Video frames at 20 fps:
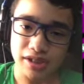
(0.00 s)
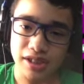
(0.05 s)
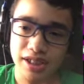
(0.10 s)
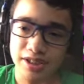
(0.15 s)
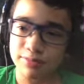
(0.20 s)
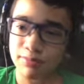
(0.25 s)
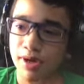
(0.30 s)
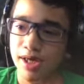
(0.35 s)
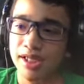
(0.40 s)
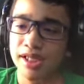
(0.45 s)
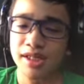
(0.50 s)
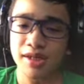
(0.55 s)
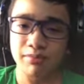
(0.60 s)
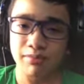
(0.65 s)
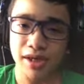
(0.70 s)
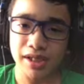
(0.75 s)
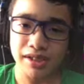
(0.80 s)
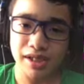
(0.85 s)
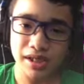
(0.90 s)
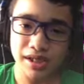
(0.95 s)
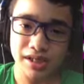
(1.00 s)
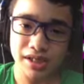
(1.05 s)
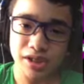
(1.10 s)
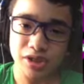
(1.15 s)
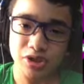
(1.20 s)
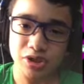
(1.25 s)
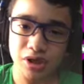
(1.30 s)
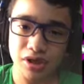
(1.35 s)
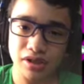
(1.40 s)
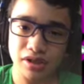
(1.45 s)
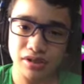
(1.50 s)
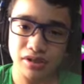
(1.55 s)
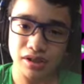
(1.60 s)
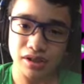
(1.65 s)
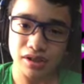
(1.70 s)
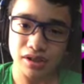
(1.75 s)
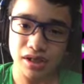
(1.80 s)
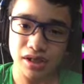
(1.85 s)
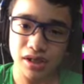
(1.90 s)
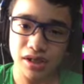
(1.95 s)
Yes, Madeline and
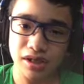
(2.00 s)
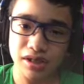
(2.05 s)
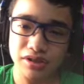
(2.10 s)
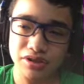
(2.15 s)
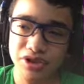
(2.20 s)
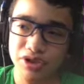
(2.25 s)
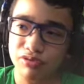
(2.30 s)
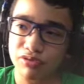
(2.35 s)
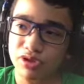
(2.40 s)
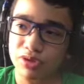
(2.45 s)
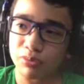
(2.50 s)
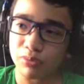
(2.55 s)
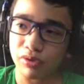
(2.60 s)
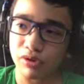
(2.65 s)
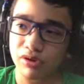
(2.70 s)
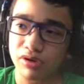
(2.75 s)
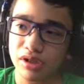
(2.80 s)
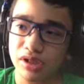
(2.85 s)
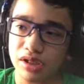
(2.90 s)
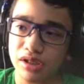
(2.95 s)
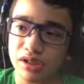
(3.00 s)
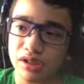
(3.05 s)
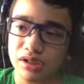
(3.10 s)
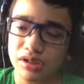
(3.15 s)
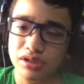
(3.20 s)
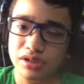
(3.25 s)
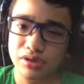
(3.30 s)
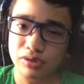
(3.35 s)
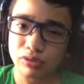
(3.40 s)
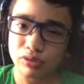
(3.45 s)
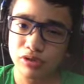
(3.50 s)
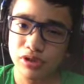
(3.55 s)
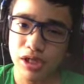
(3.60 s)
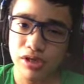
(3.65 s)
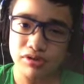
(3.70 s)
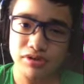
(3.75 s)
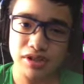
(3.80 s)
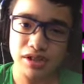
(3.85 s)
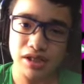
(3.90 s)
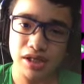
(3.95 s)
Jonathan, and she was born in
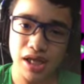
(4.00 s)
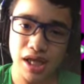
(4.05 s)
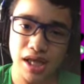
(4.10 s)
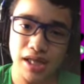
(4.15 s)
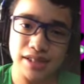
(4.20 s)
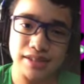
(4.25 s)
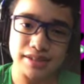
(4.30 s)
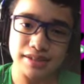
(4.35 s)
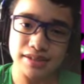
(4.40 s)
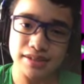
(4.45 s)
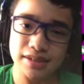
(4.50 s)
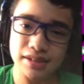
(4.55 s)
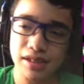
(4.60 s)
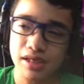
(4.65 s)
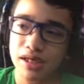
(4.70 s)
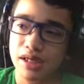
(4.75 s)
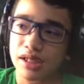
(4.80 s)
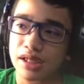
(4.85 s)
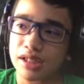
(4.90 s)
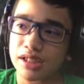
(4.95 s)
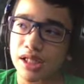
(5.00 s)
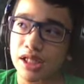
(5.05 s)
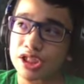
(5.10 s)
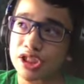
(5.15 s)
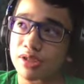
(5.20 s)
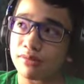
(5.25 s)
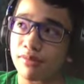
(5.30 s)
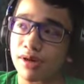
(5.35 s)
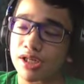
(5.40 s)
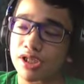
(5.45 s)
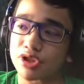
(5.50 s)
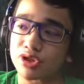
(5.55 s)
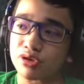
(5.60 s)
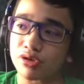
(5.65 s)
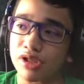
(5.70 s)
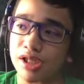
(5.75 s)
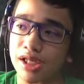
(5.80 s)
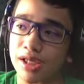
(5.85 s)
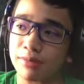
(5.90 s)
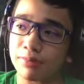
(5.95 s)
2008. Yet she managed to
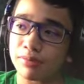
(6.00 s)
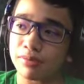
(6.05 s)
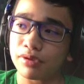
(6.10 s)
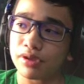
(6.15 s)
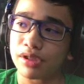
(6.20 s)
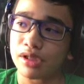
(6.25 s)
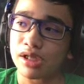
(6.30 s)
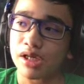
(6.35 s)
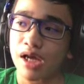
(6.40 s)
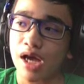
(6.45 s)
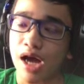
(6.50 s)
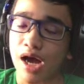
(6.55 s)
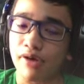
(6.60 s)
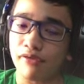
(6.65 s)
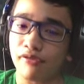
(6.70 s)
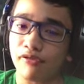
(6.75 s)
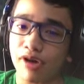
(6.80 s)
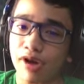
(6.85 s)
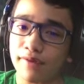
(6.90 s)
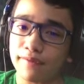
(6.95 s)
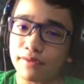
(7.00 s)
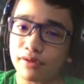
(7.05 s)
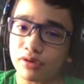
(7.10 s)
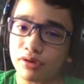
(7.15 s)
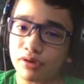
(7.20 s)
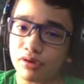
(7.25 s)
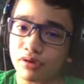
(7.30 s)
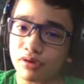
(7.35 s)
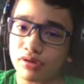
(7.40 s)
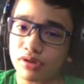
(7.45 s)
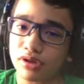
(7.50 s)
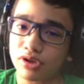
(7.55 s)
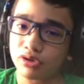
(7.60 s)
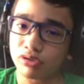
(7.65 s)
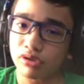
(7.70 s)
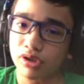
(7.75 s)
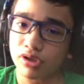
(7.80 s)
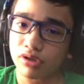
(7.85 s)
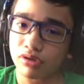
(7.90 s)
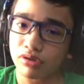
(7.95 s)
keep a
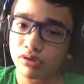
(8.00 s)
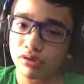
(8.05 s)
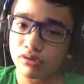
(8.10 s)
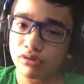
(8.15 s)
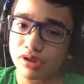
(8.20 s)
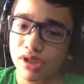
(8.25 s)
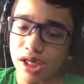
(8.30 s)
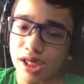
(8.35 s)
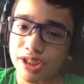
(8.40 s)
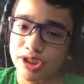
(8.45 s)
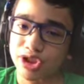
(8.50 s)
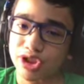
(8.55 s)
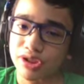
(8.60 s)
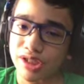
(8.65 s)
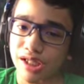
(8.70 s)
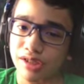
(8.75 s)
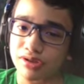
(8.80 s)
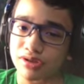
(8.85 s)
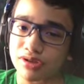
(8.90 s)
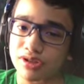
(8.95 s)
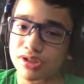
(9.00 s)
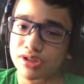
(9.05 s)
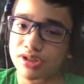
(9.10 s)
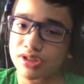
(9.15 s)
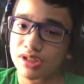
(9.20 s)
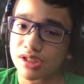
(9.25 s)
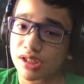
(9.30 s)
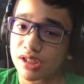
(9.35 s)
3-year-old age status.